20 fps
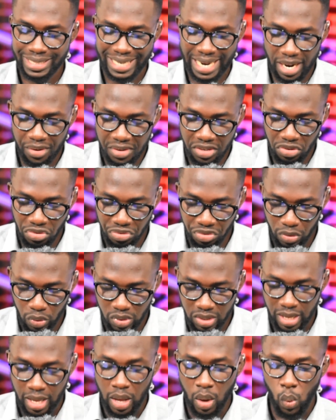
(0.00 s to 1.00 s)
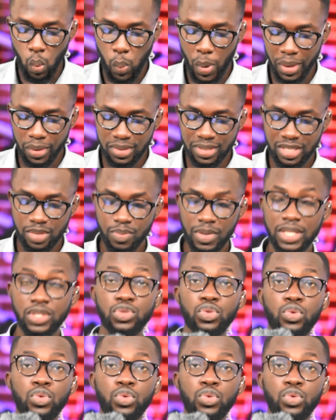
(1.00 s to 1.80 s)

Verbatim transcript: Terry Crews will Will Smith.